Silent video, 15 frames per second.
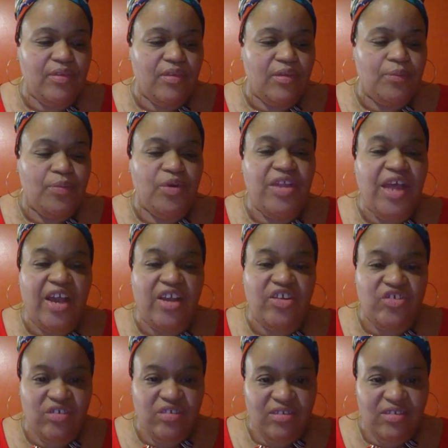
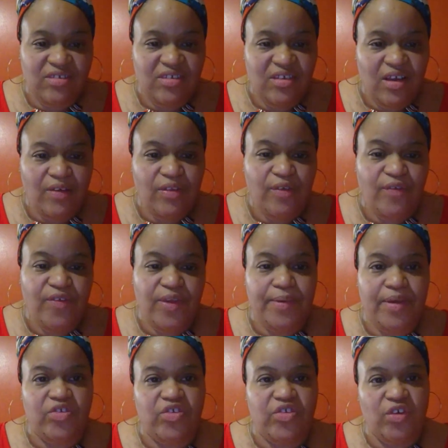protections of the female
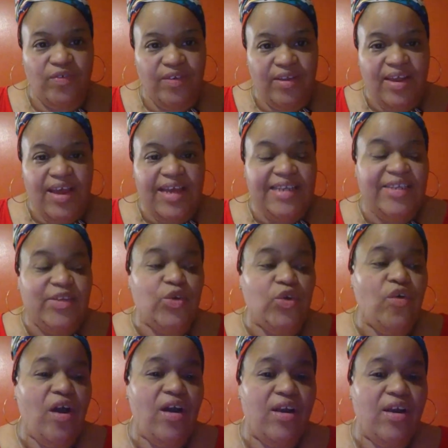servant.
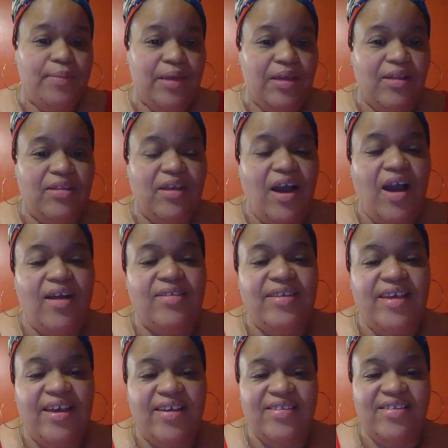Deuteronomy, the
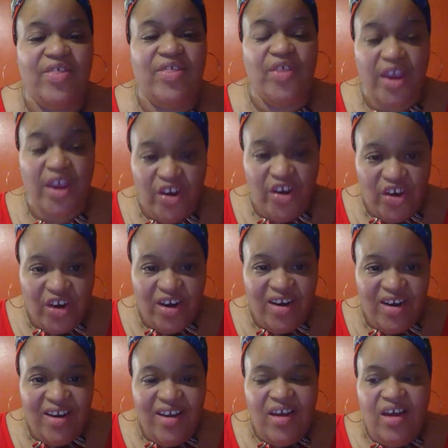context there,
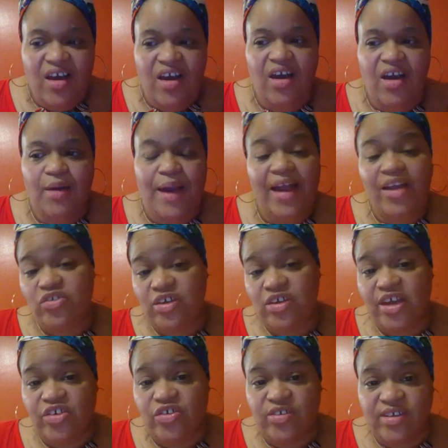actually,
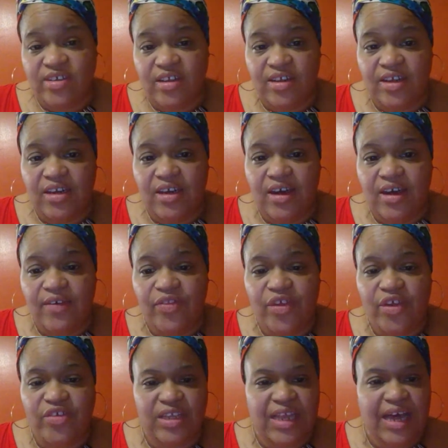interestingly enough, there's
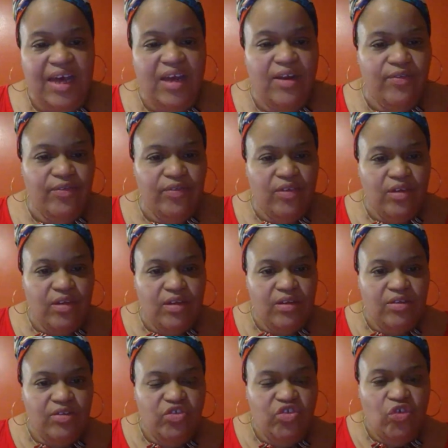a lot of
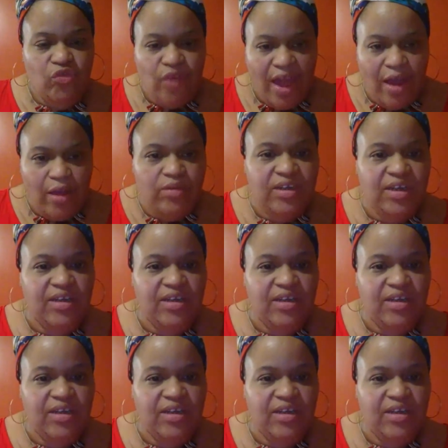surrounding